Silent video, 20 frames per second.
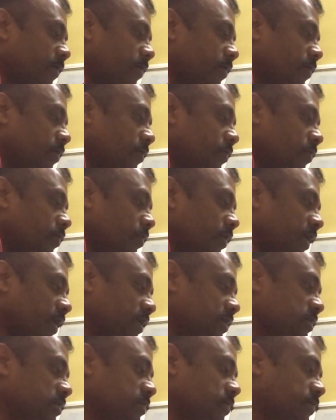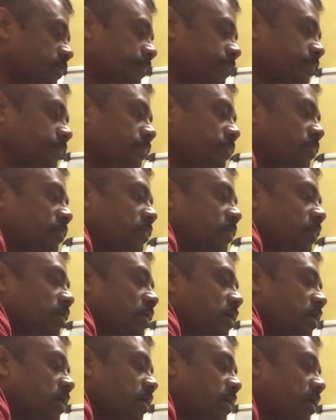root x.
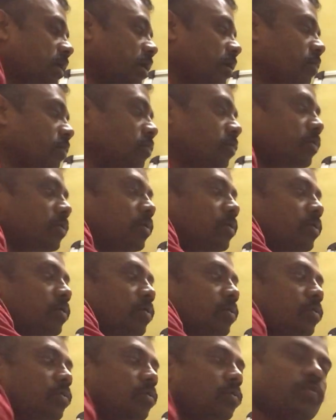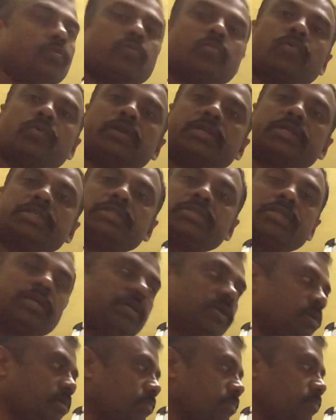Now what is
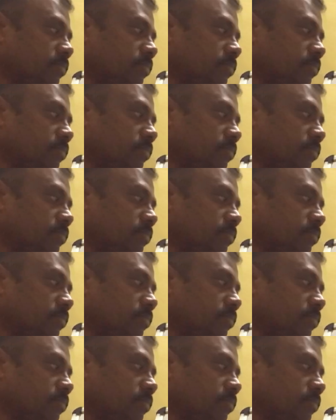the